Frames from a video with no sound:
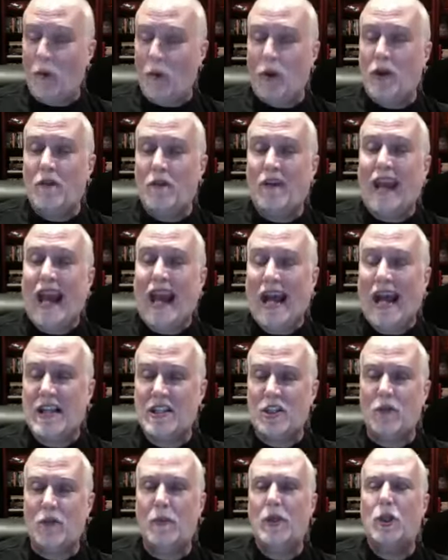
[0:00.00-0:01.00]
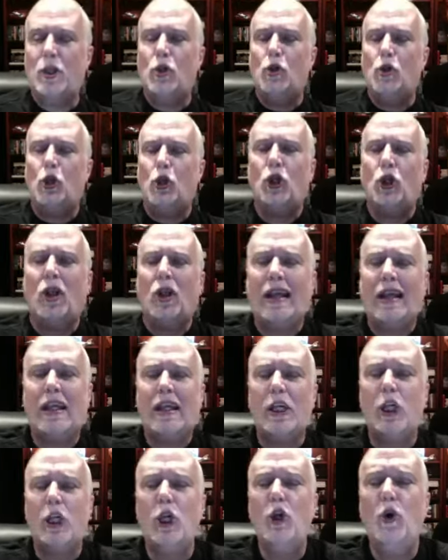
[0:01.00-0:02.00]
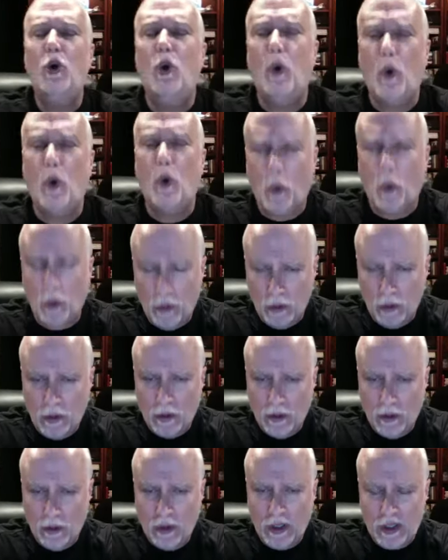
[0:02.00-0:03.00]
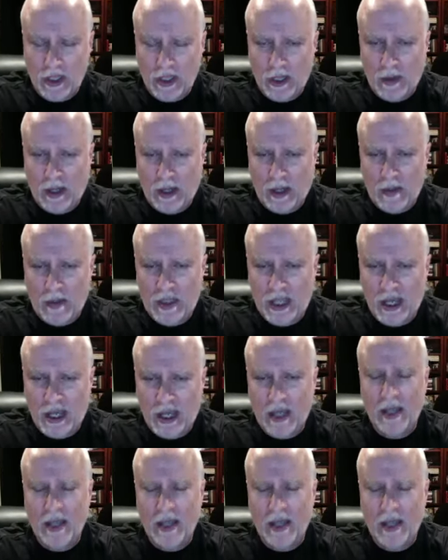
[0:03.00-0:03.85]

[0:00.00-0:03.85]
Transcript: have cast you, but you look like you. You see what I'm saying?